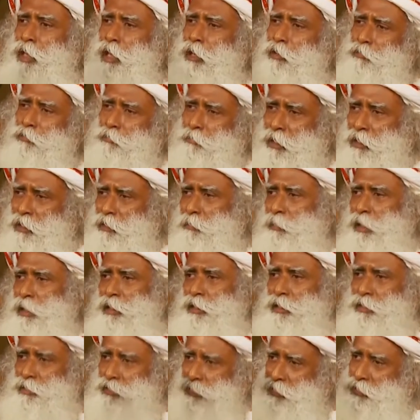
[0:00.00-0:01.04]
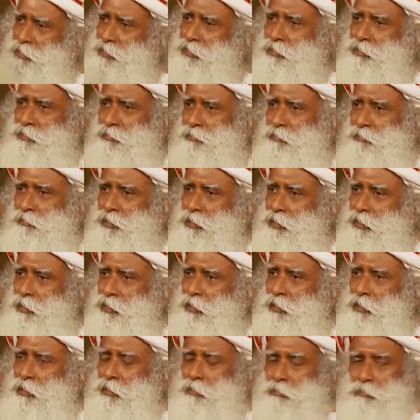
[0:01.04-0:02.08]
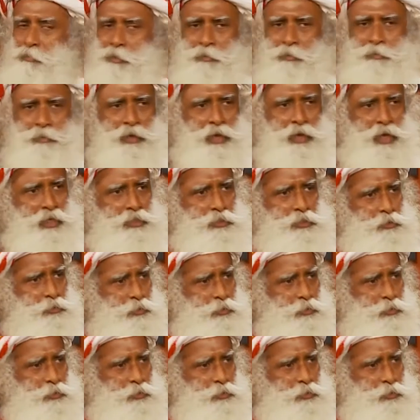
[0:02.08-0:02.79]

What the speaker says: out mathematics. People asked,